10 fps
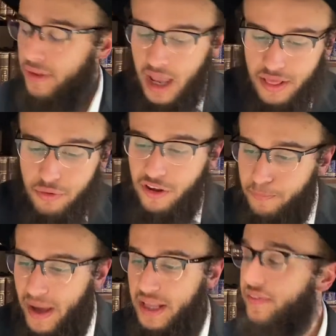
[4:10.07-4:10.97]
in the
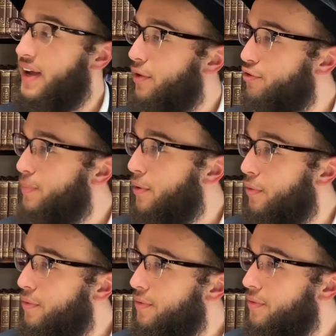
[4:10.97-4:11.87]
respect of Hakadosh Baruch
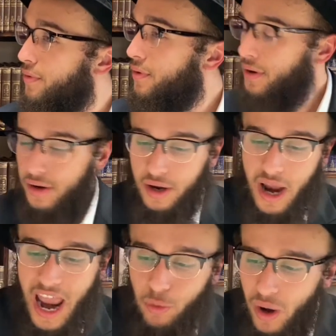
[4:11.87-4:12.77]
Hu.
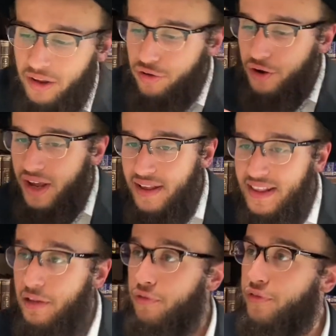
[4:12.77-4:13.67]
And once there is
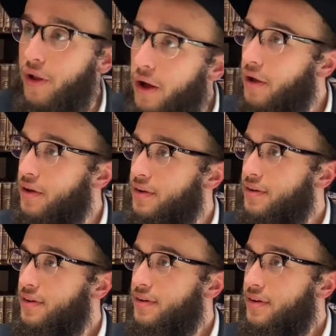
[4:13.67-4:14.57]
that flaw,
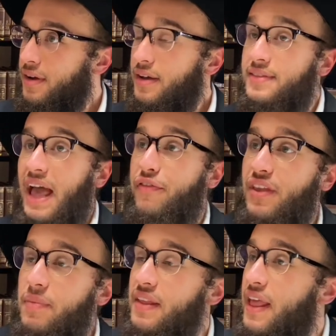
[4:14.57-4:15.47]
they have
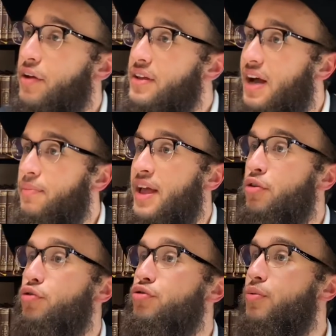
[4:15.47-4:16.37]
something they could come and
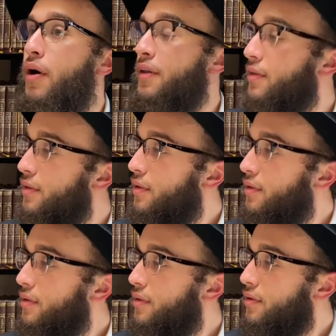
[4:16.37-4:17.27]
sue on.
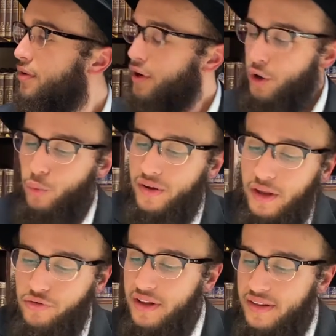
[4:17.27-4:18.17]
Well,
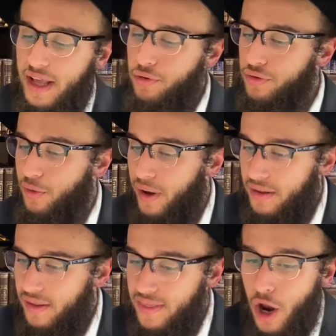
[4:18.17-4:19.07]
essentially, these angels are what?
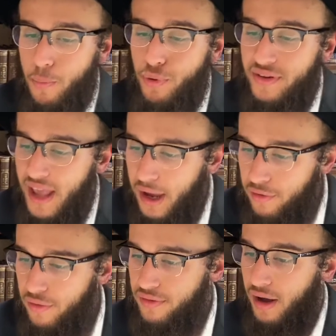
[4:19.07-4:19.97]
They are
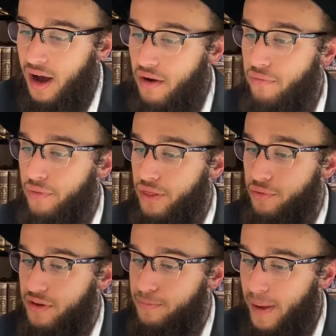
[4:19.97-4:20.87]
protectors of the
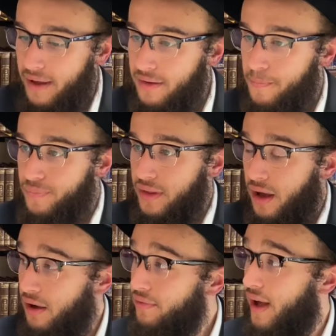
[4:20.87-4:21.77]
respect
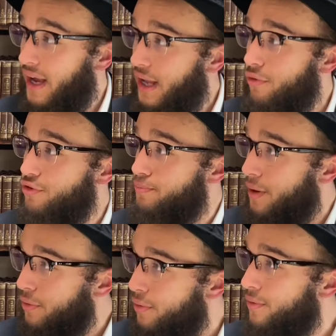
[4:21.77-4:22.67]
of Akadosh
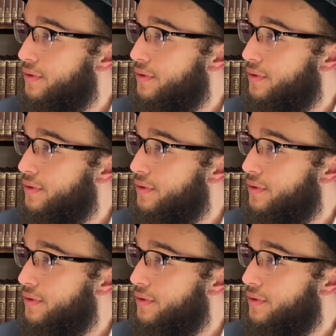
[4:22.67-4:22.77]
Baruch Hu.